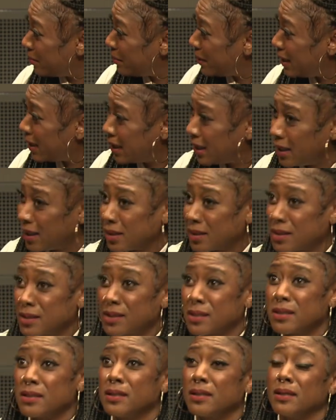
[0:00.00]
Long
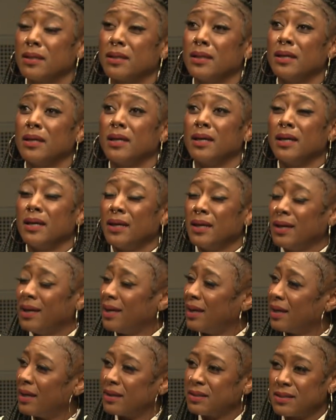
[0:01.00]
meetings.
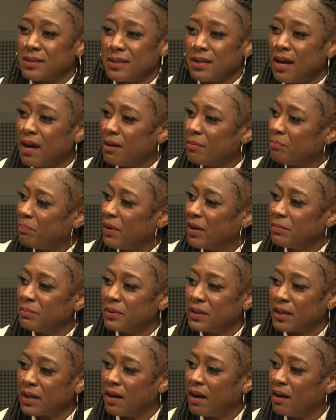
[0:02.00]
It's not
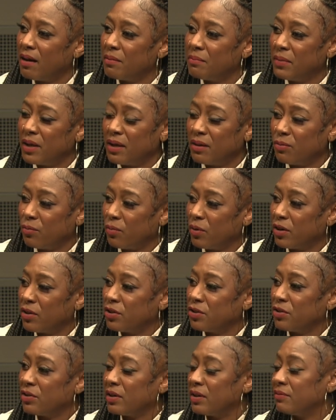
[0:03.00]
public comment where
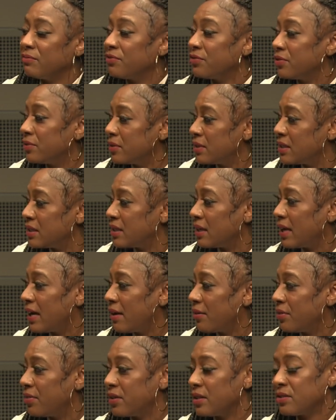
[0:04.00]
you're influencing
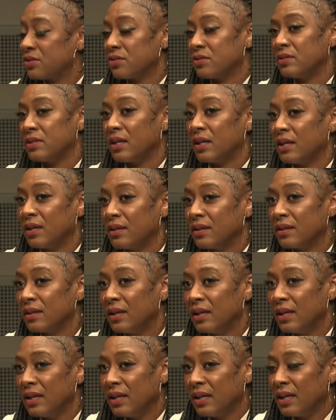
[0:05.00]
how things are done.
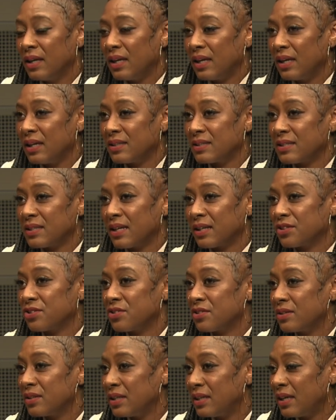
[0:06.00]
It's
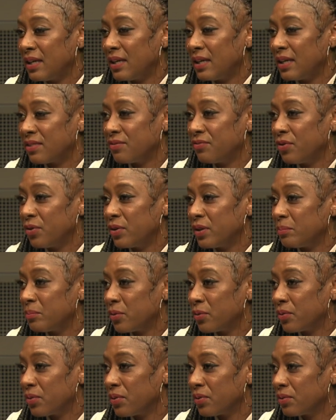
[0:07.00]
actually at the voting
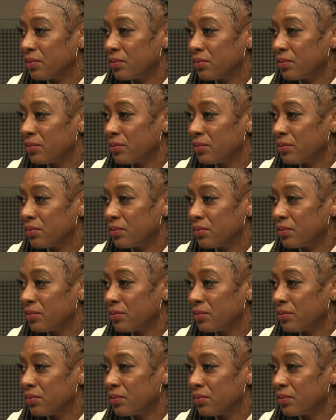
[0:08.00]
booth.